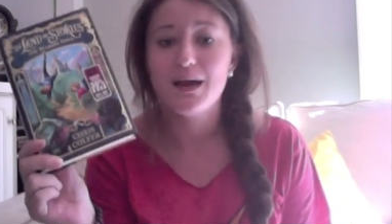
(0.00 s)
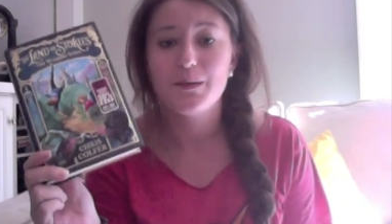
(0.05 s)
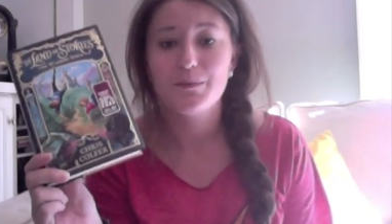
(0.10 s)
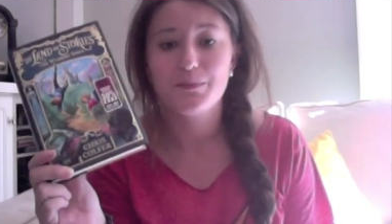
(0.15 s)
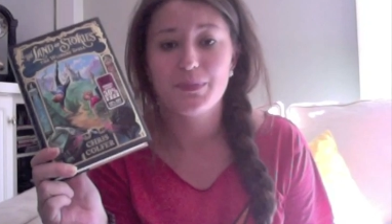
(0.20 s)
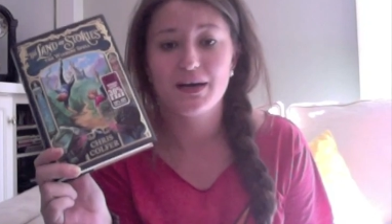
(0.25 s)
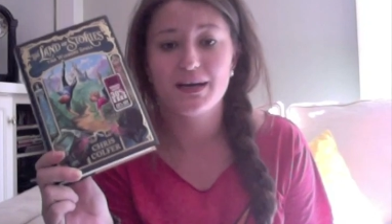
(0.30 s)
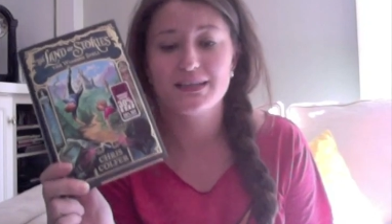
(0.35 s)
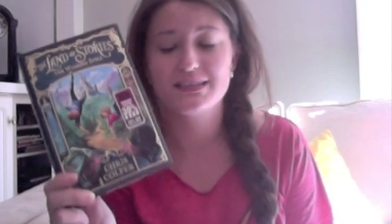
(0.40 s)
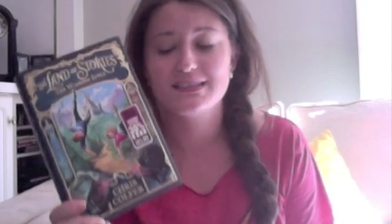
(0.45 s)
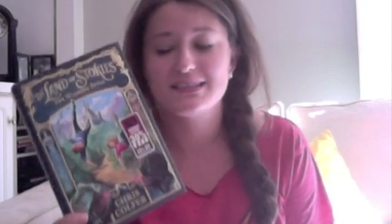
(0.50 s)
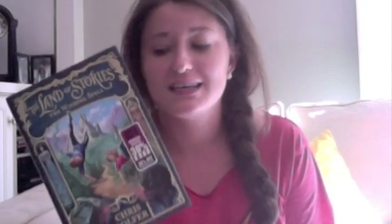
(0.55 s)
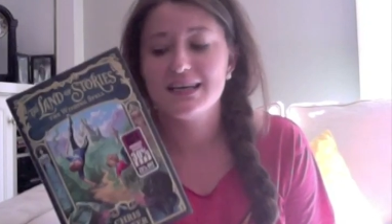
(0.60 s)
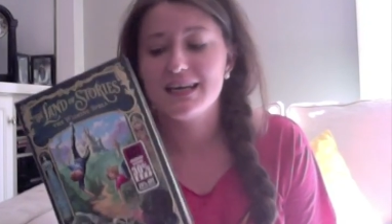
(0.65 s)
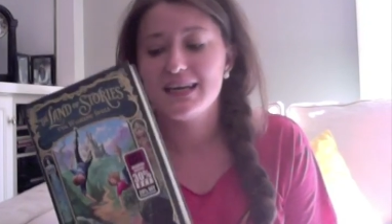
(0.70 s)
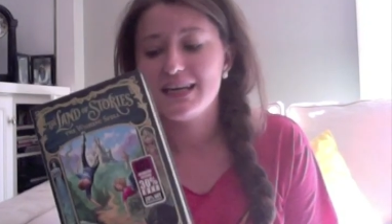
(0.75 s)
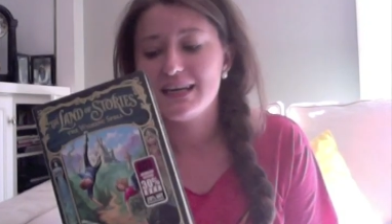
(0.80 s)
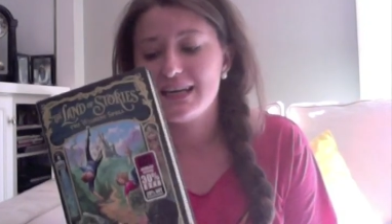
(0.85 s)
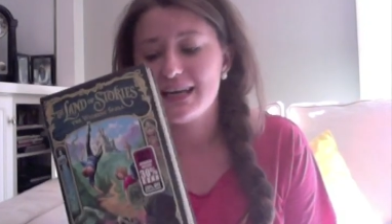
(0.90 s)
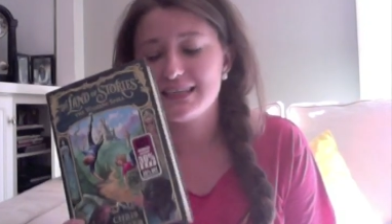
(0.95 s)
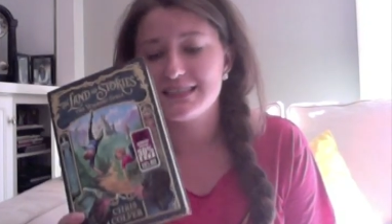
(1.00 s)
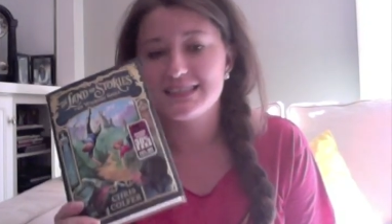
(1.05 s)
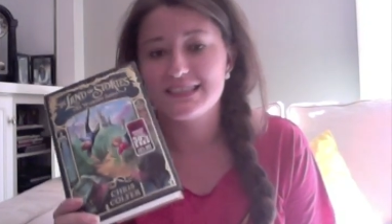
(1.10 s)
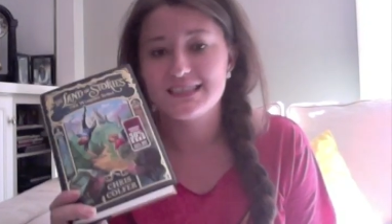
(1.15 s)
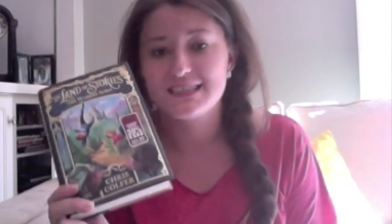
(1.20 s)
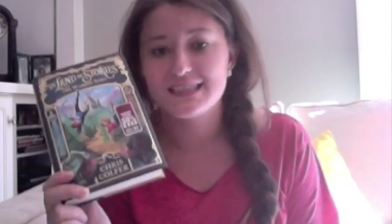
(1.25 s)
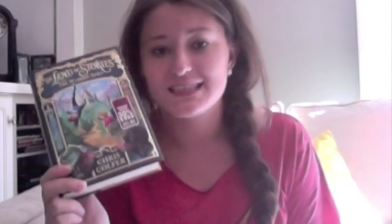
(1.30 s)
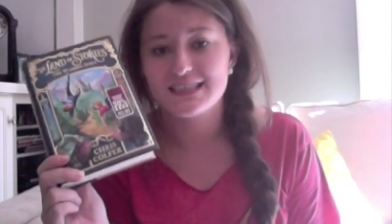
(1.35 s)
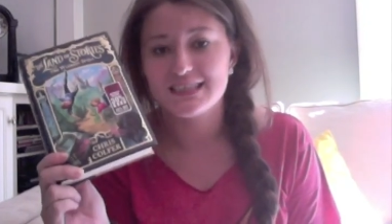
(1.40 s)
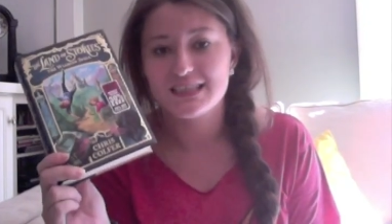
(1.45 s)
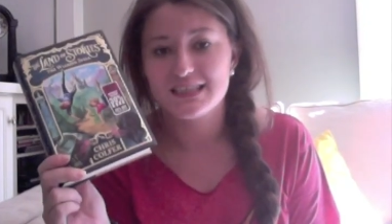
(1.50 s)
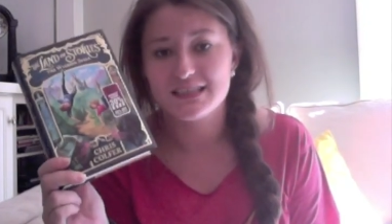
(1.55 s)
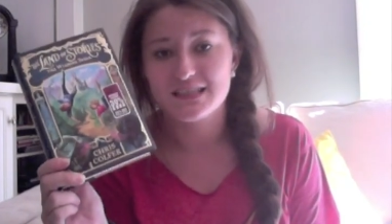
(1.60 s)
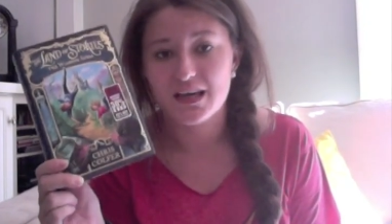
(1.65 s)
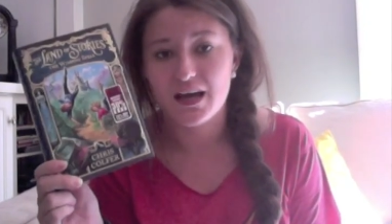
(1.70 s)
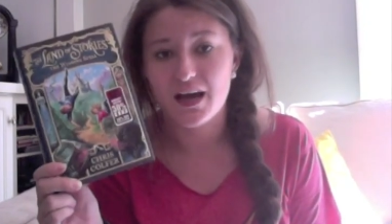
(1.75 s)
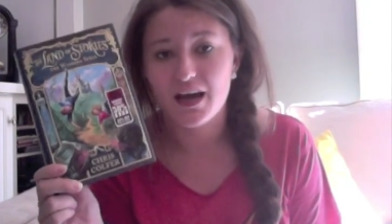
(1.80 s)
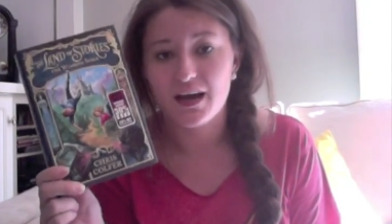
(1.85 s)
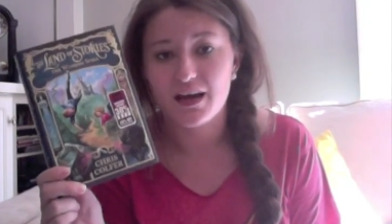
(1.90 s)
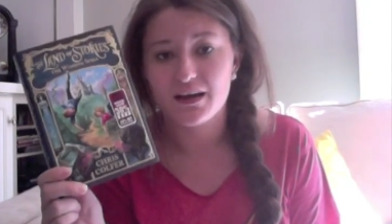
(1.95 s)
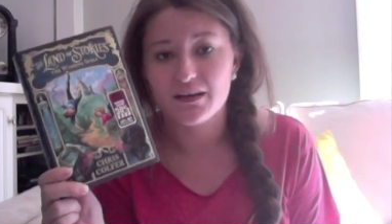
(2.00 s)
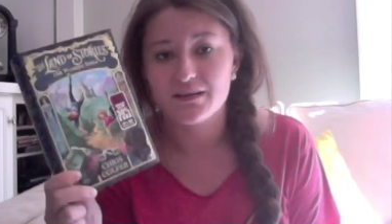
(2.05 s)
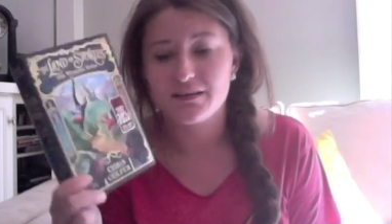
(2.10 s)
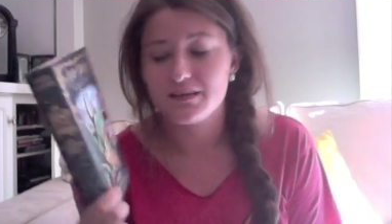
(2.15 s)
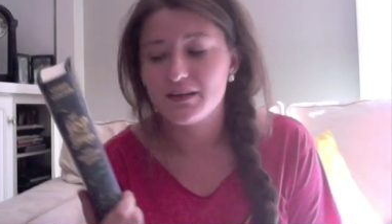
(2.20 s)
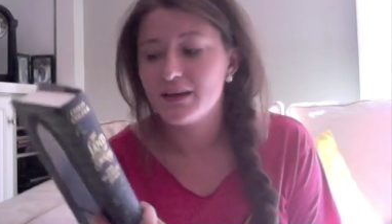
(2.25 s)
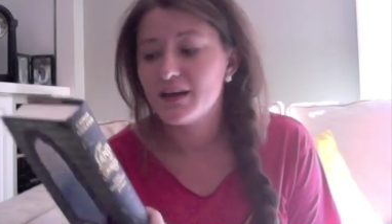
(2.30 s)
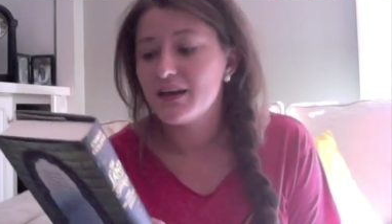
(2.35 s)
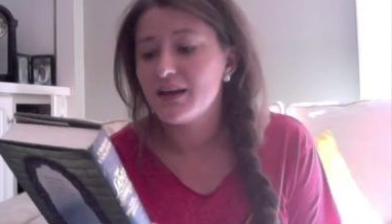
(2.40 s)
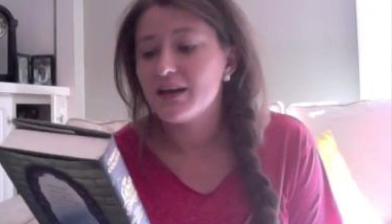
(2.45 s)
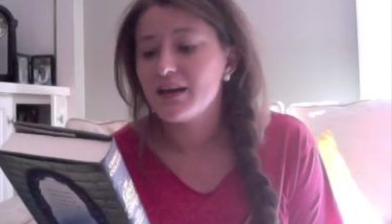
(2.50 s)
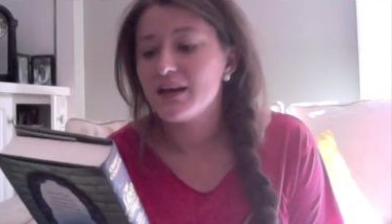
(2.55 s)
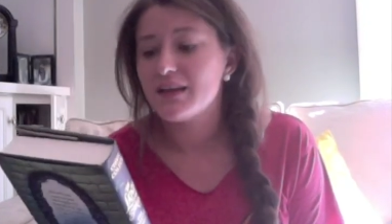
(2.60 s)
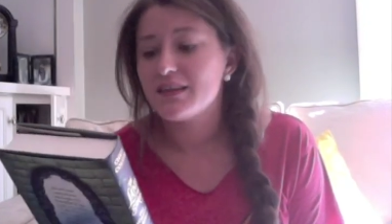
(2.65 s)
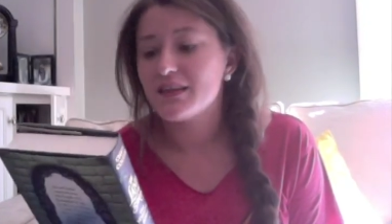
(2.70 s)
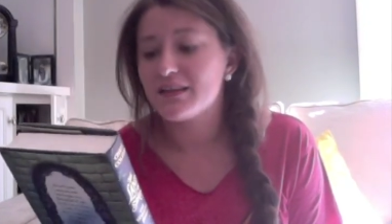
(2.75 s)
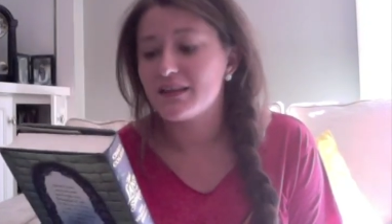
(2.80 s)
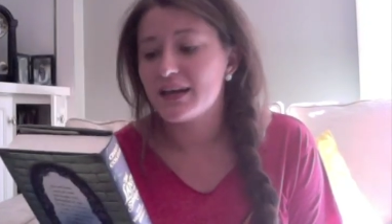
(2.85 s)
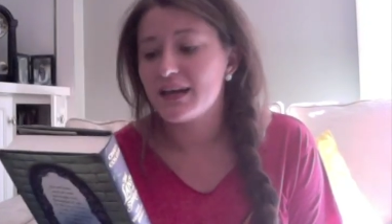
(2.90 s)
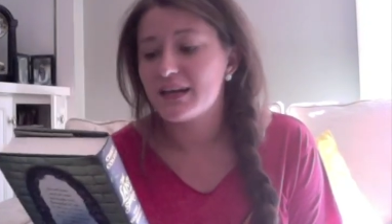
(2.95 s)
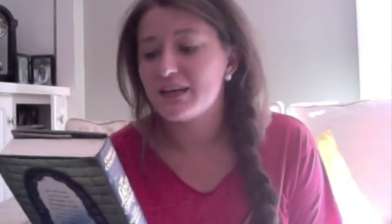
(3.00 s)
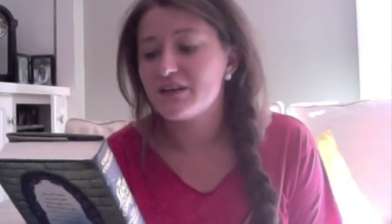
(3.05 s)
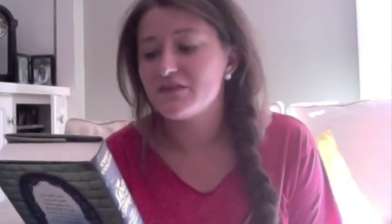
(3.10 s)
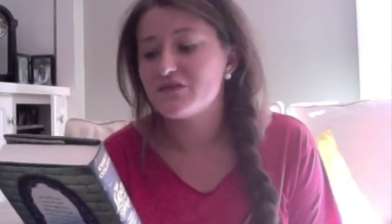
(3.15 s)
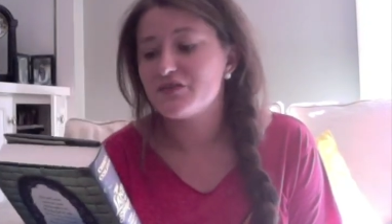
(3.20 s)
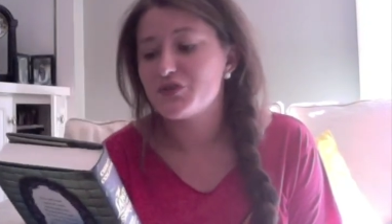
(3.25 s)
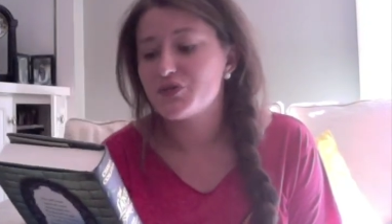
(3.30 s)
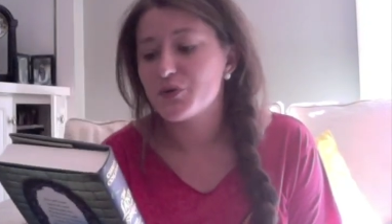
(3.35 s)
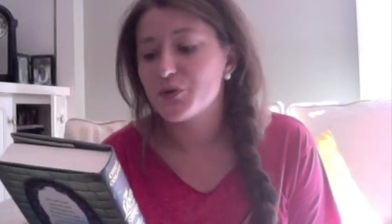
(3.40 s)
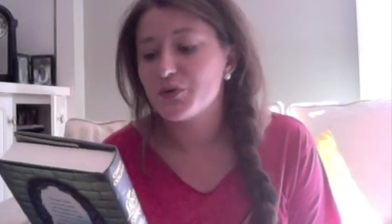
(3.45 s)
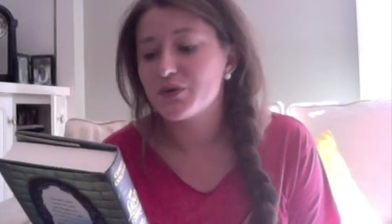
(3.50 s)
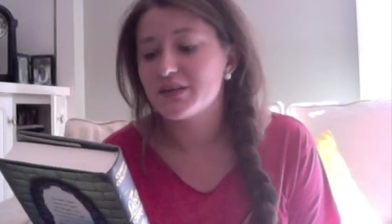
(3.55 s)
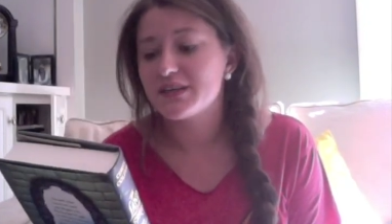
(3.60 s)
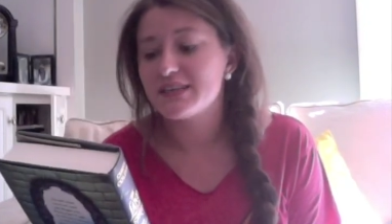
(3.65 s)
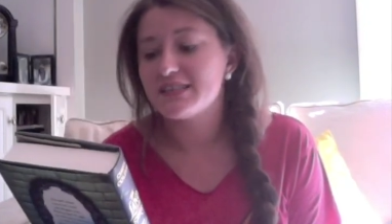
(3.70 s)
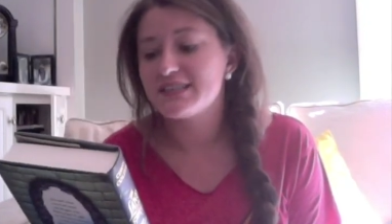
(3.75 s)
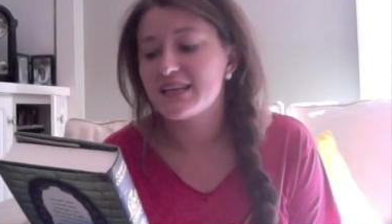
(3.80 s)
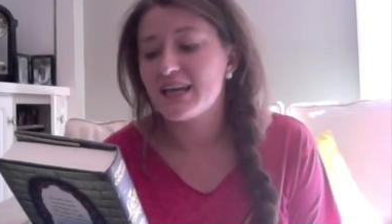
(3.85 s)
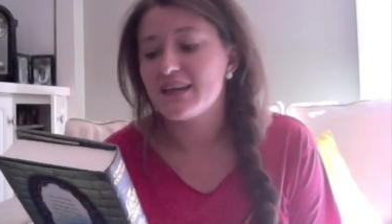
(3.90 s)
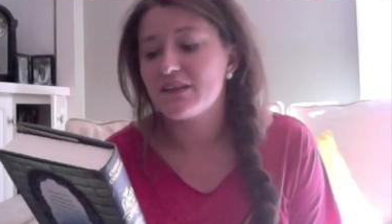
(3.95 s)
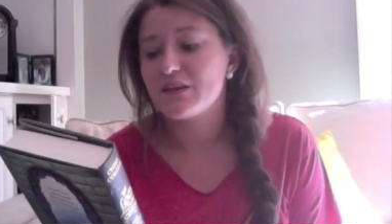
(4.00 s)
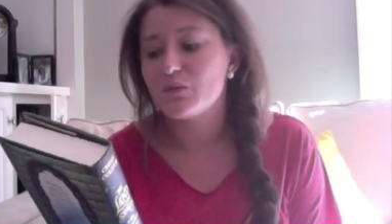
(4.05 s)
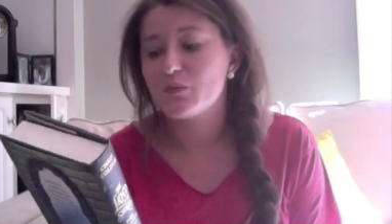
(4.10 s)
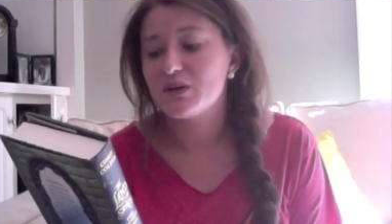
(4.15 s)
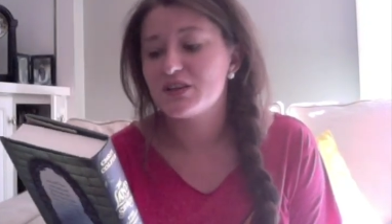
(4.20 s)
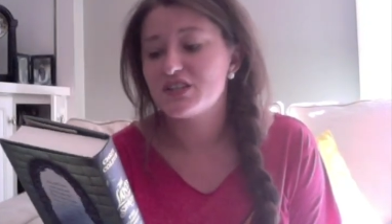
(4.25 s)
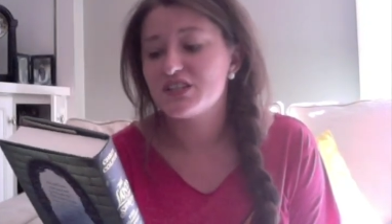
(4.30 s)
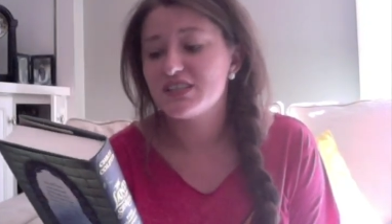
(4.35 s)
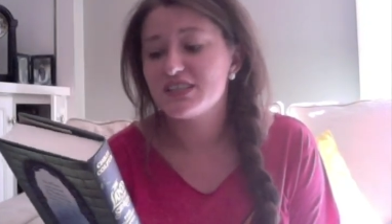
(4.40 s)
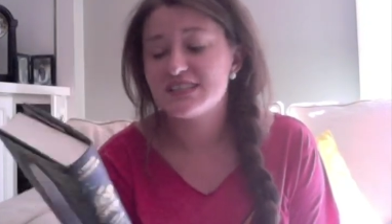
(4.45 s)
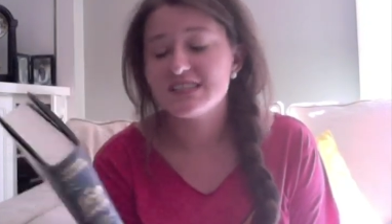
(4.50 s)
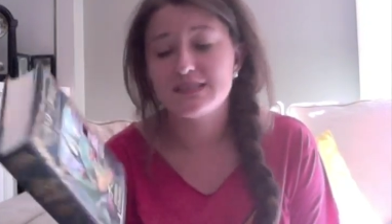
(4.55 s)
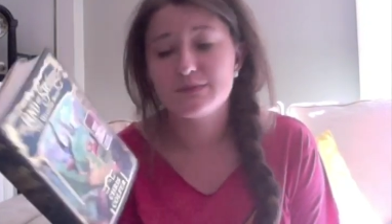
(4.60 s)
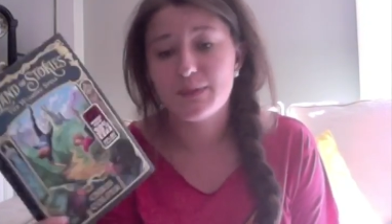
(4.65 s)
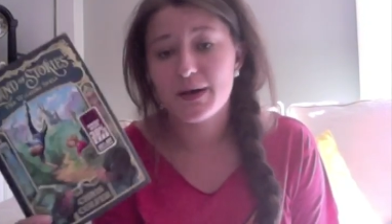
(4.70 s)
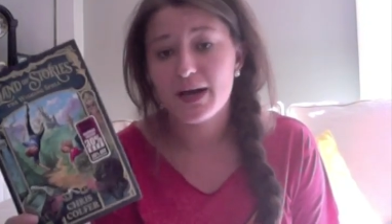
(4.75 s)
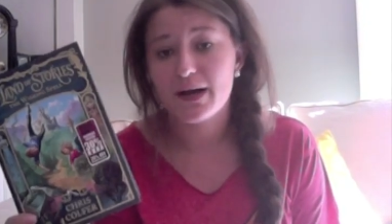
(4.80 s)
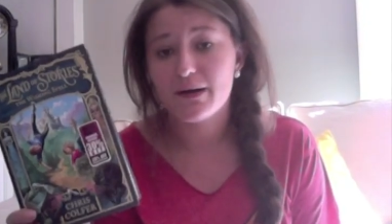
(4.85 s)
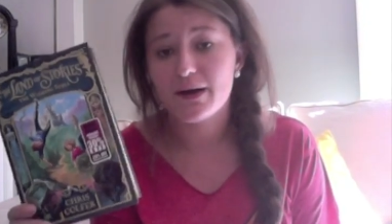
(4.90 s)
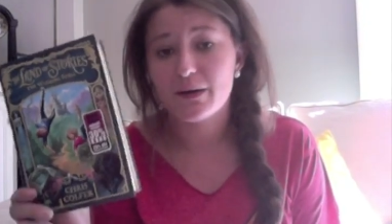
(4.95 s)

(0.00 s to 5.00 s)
But yes, this is his uh, the Land of Stories and The Wishing Spell.